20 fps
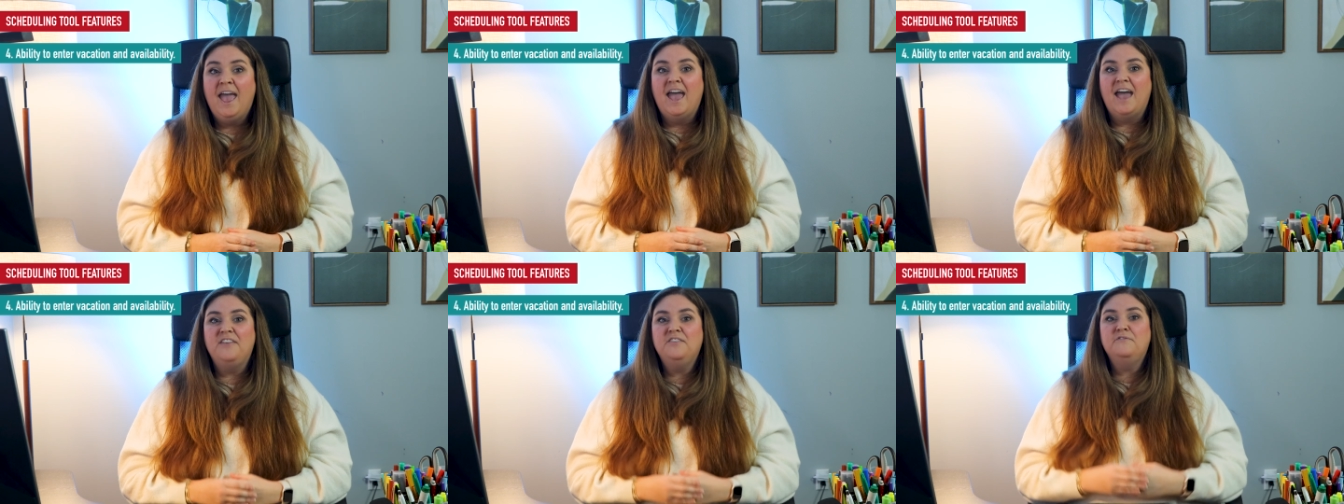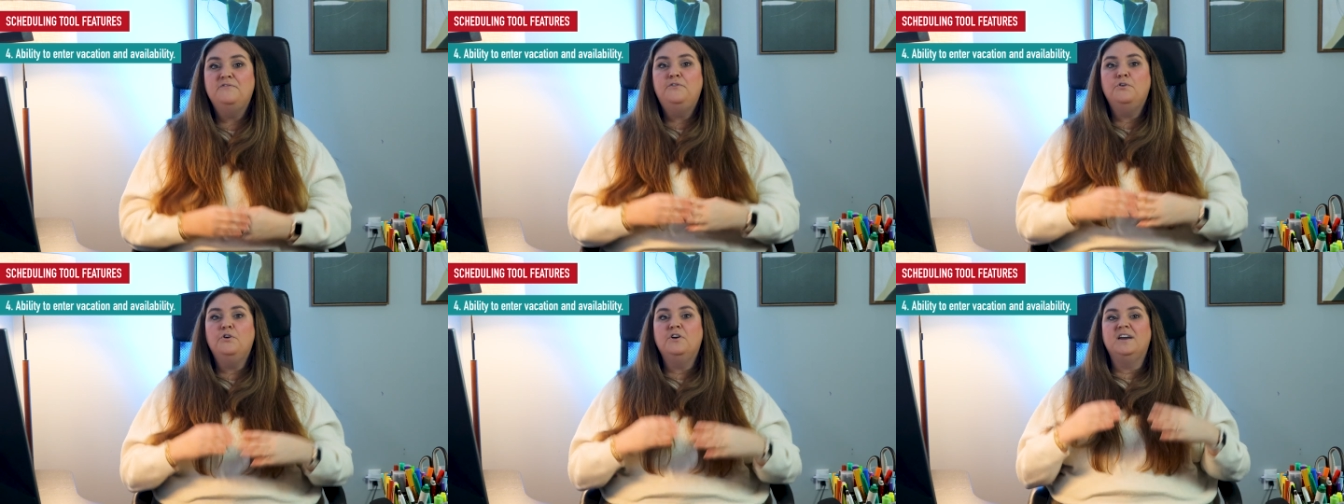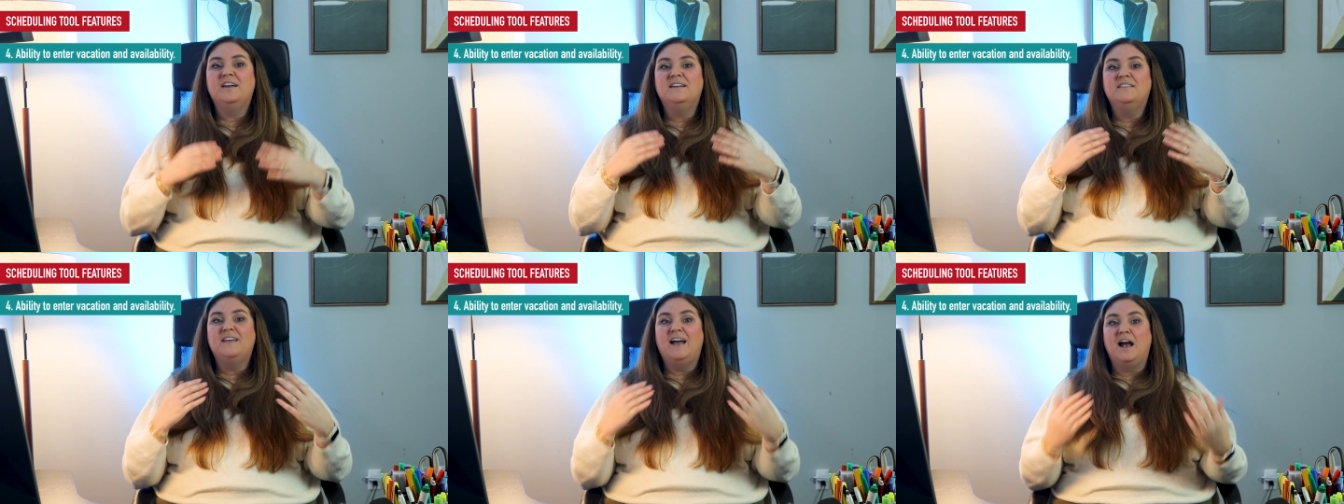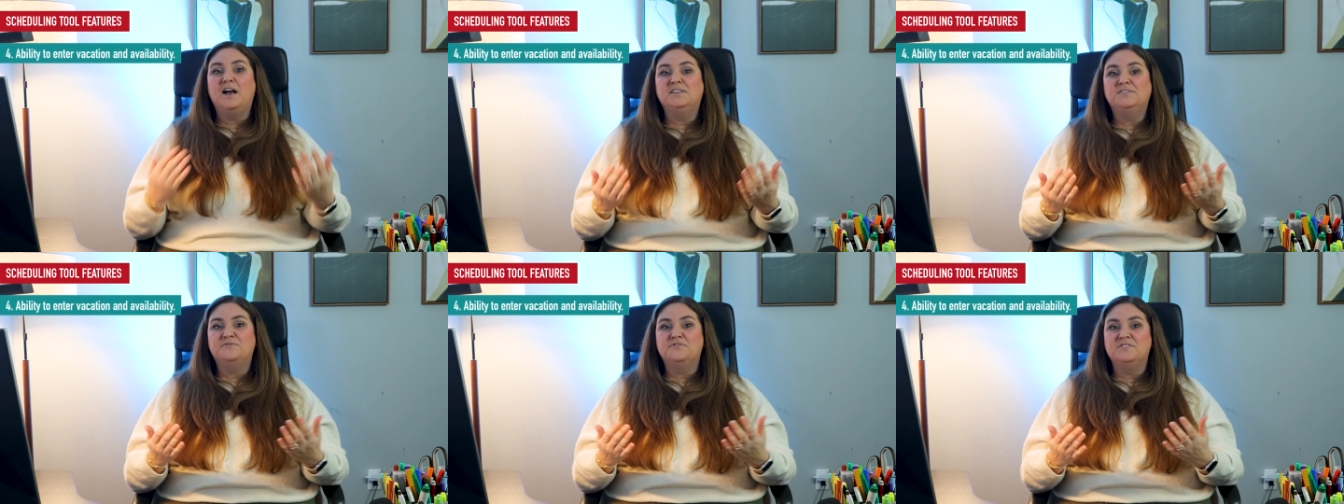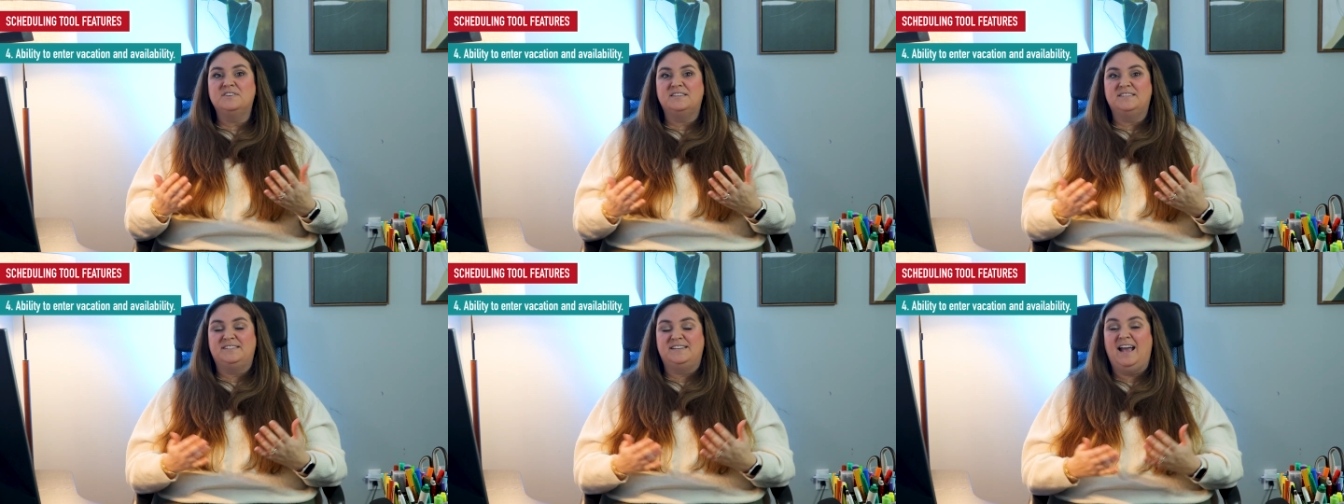And then 4, it allows
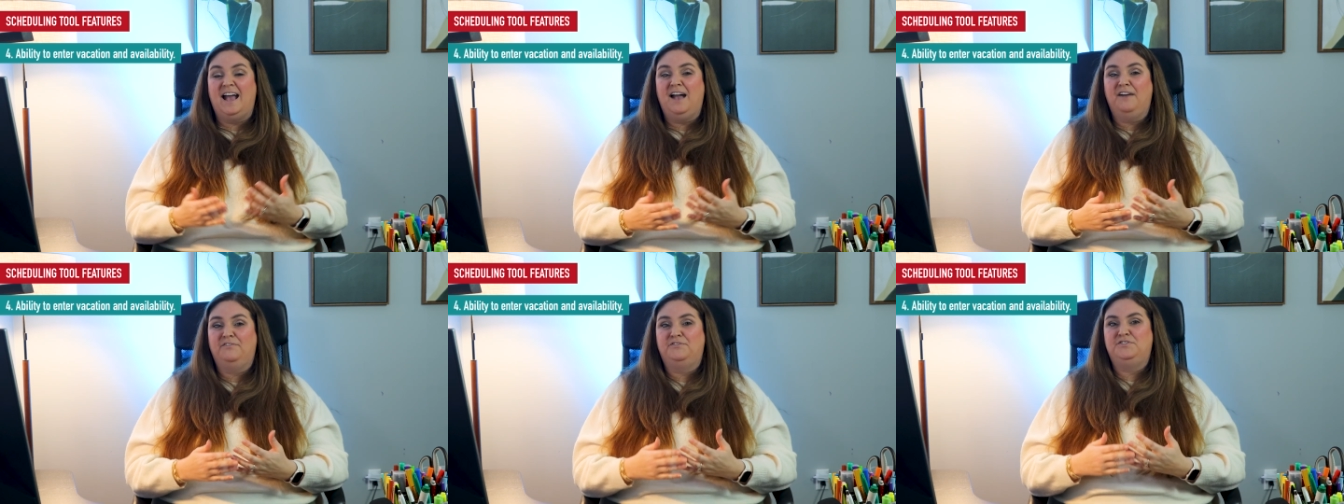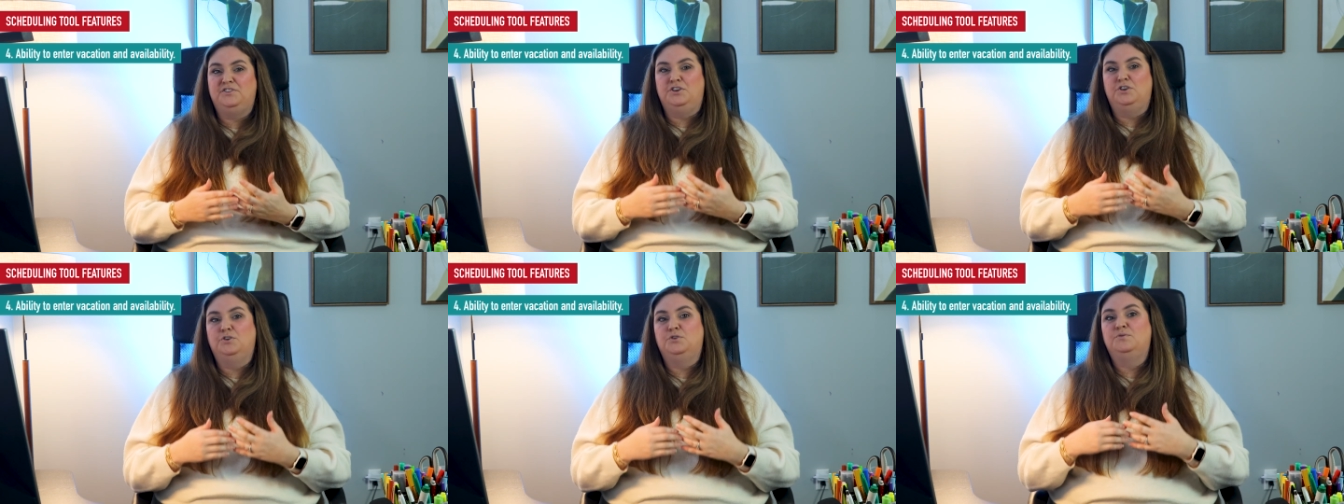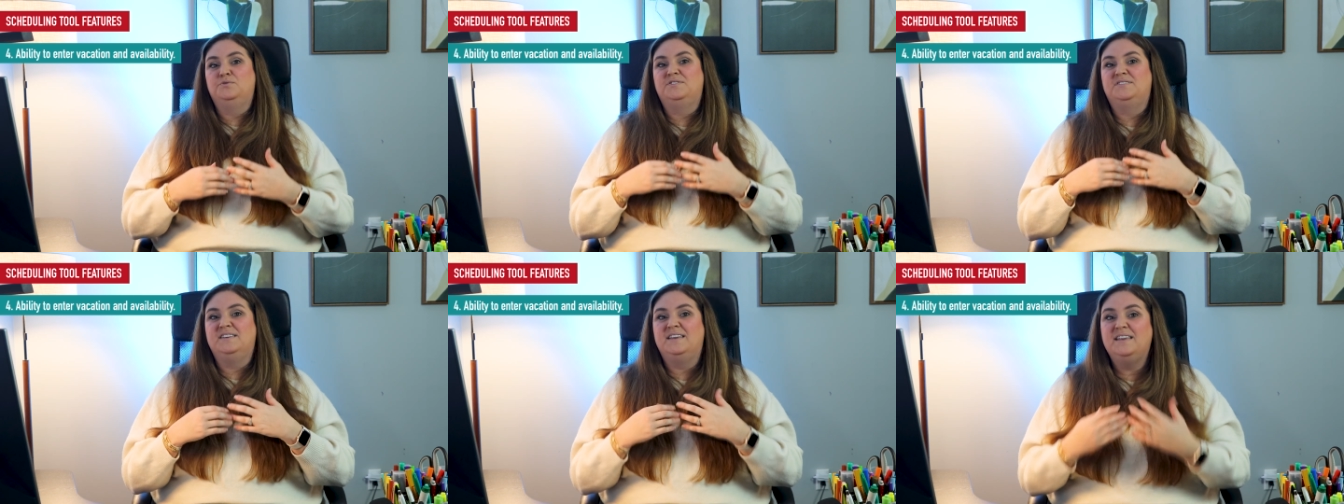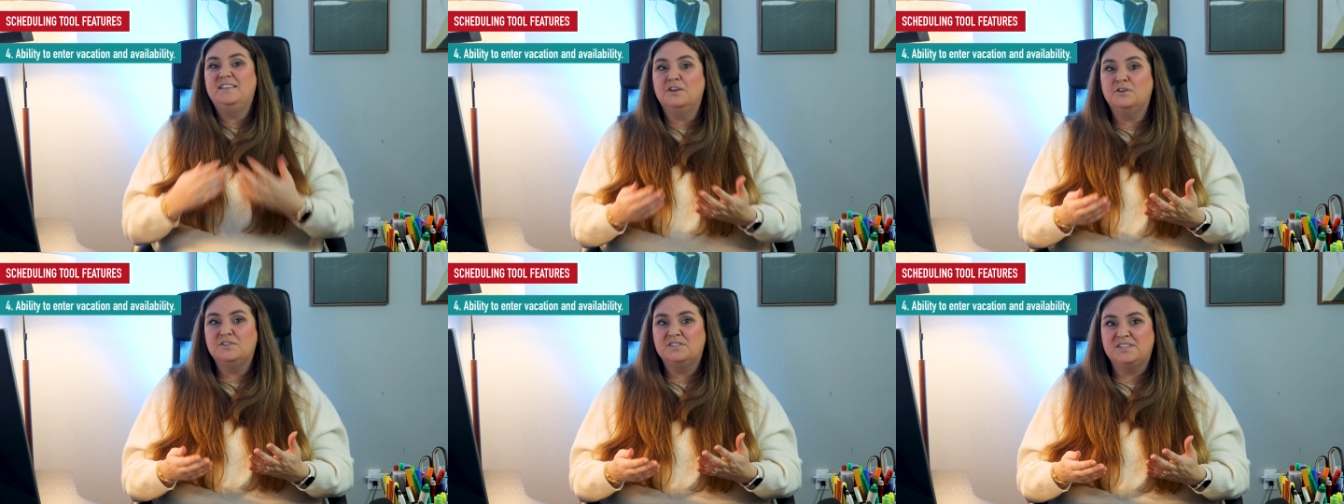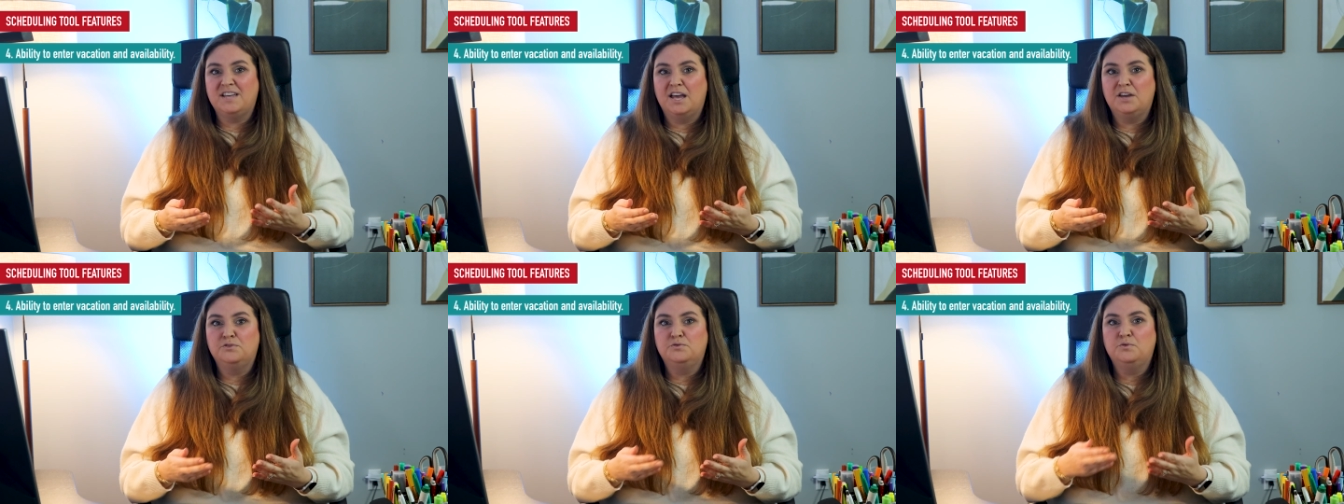for the staff to see their
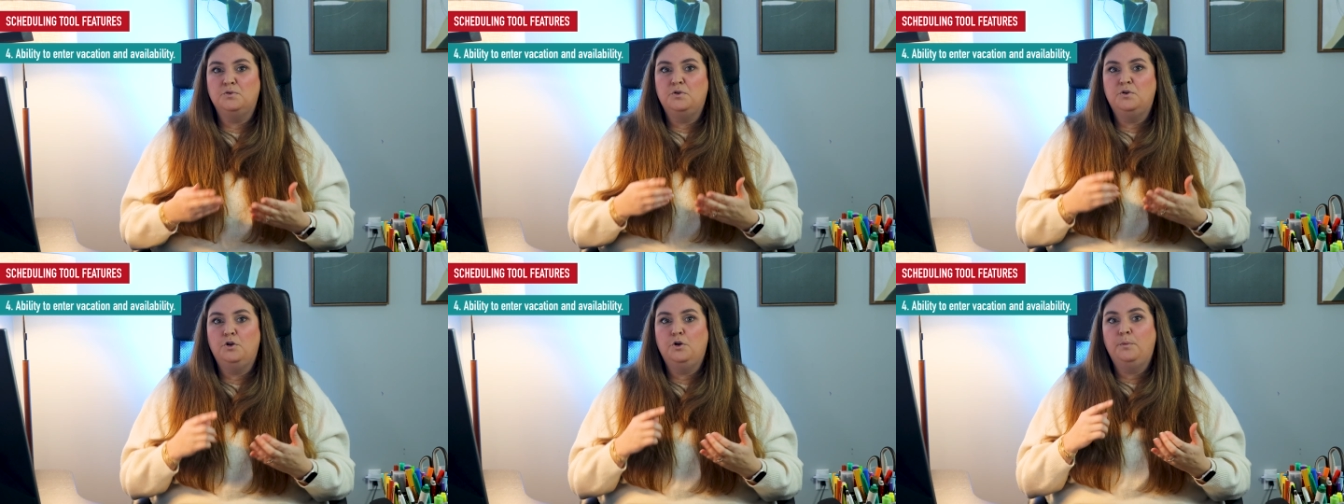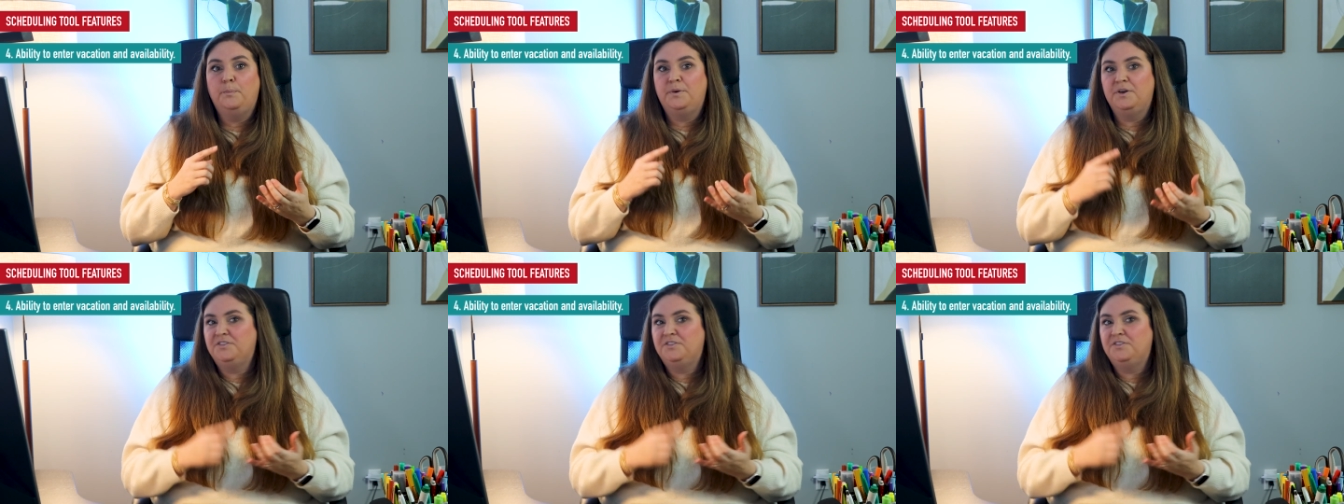schedule,